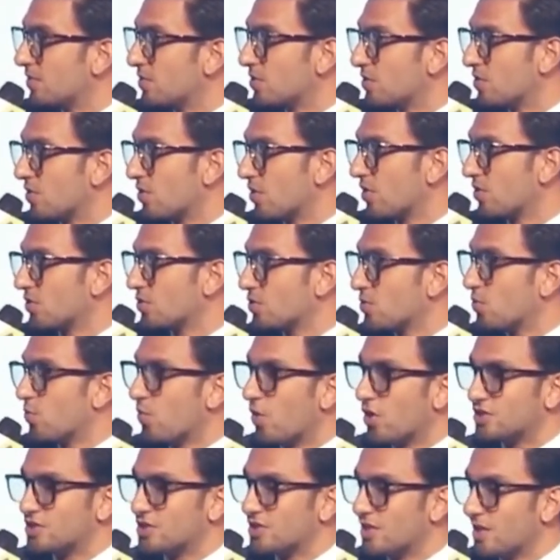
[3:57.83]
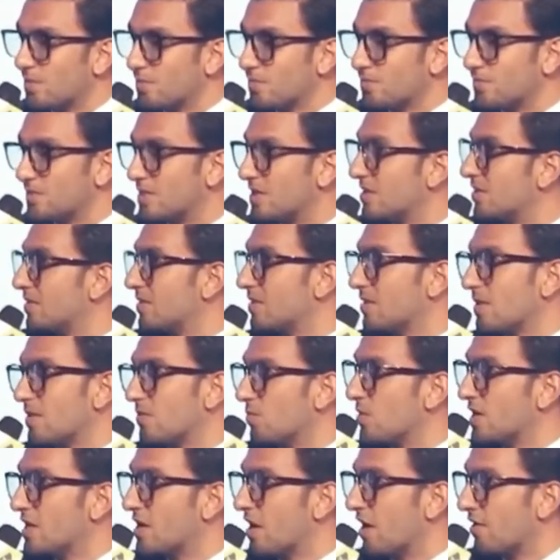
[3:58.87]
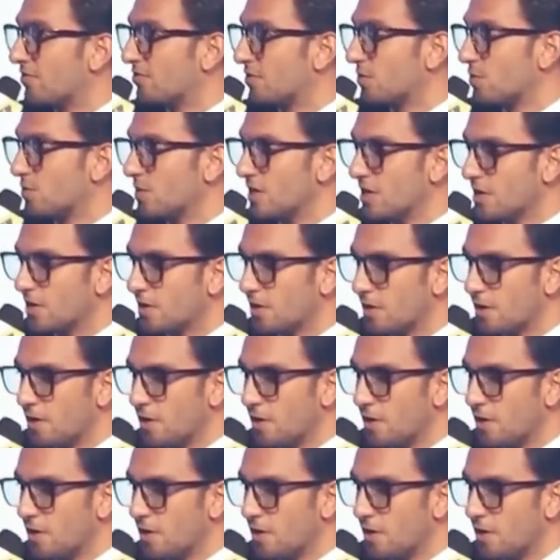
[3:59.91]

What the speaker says: You know, you watch them week after week.